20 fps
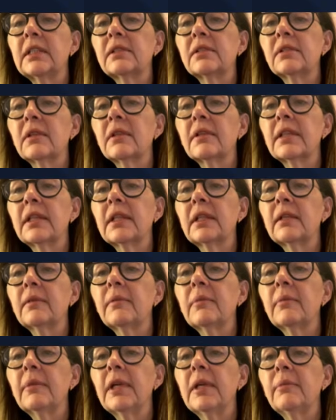so I think
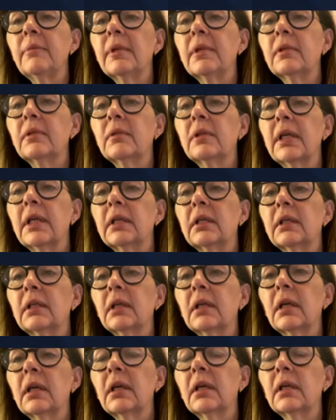we might be going.
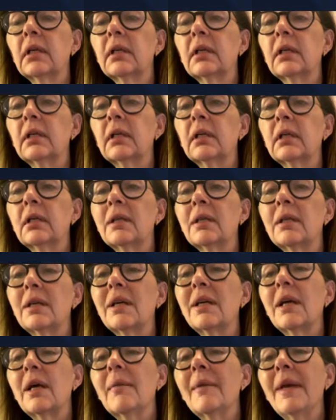
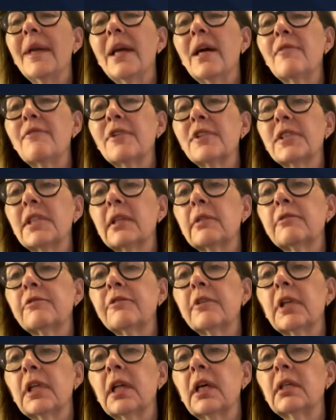I might have her down
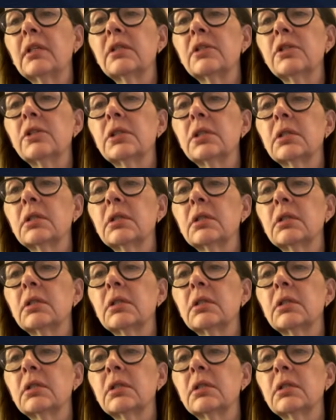for lunch.